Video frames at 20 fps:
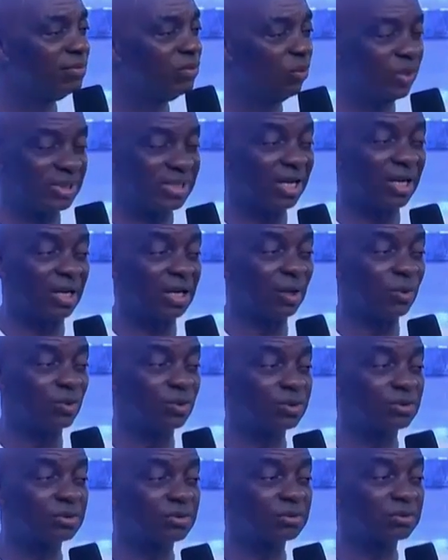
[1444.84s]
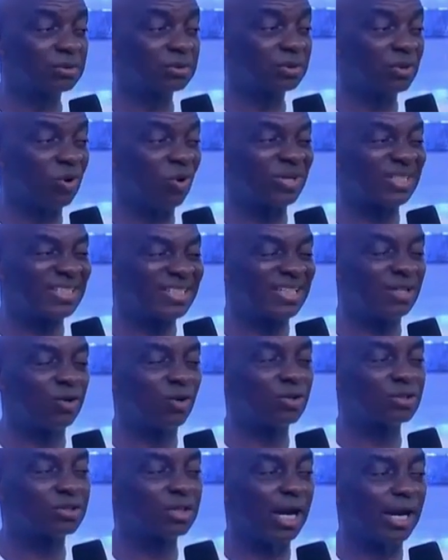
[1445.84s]
which includes
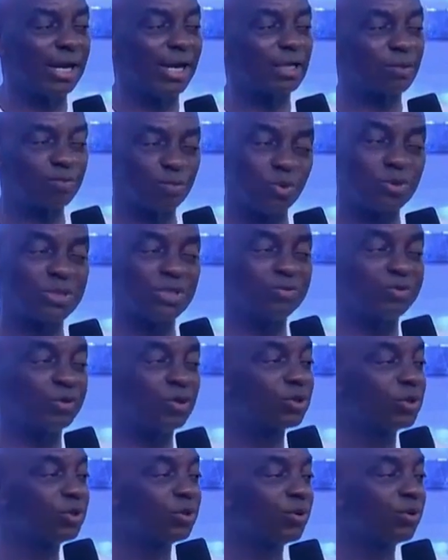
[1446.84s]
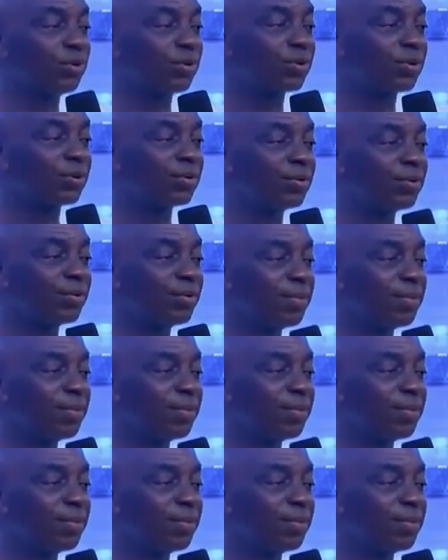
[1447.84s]
continuous and explosive church growth.